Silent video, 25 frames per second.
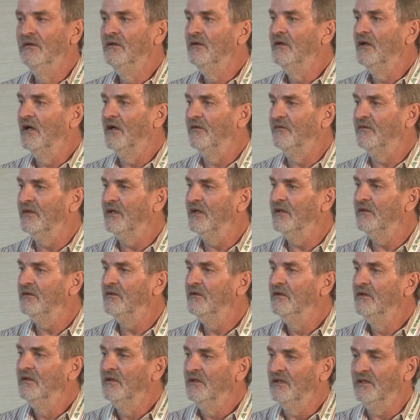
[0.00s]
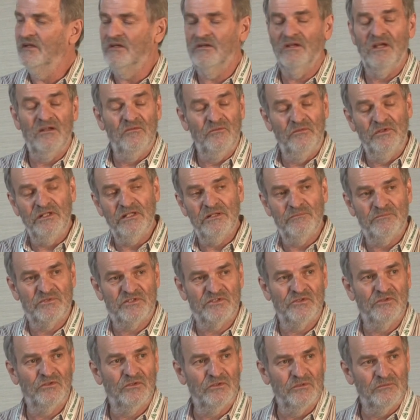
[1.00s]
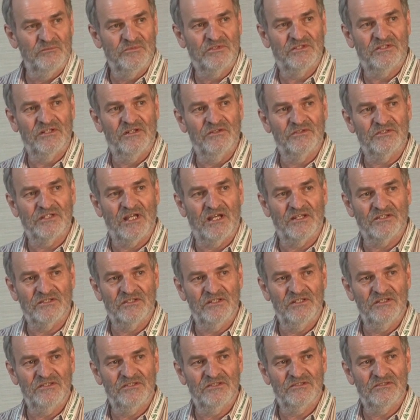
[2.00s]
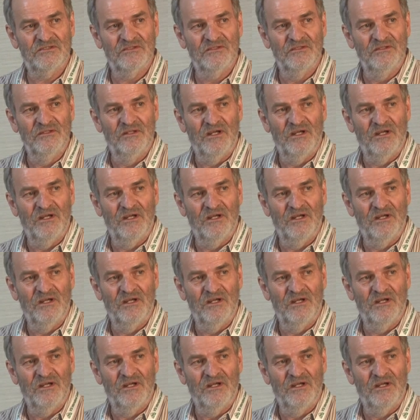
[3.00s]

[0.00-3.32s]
And then it reabsorbs those acids